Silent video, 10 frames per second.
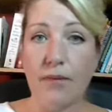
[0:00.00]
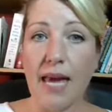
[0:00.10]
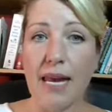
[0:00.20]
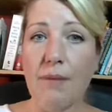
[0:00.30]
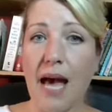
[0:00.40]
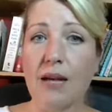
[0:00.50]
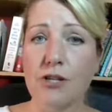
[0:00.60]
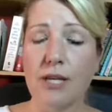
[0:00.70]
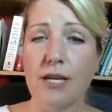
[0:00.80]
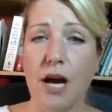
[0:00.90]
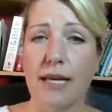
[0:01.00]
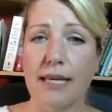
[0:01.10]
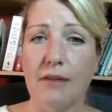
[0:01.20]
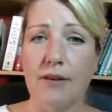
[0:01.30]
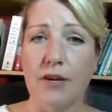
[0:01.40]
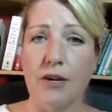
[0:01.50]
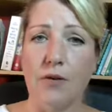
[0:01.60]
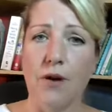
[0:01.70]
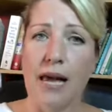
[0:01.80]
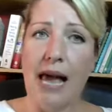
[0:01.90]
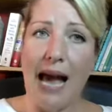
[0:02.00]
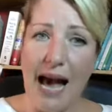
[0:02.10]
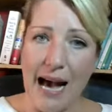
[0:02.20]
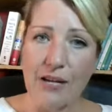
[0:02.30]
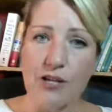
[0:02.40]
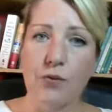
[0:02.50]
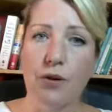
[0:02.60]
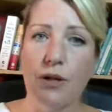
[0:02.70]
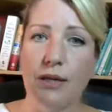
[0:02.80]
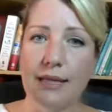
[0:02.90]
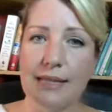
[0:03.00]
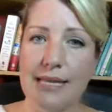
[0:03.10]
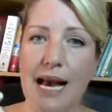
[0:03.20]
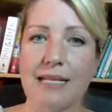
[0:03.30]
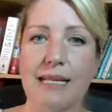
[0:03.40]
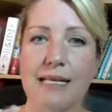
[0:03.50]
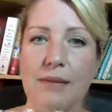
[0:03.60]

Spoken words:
And I'm actually not giving you actual tactics.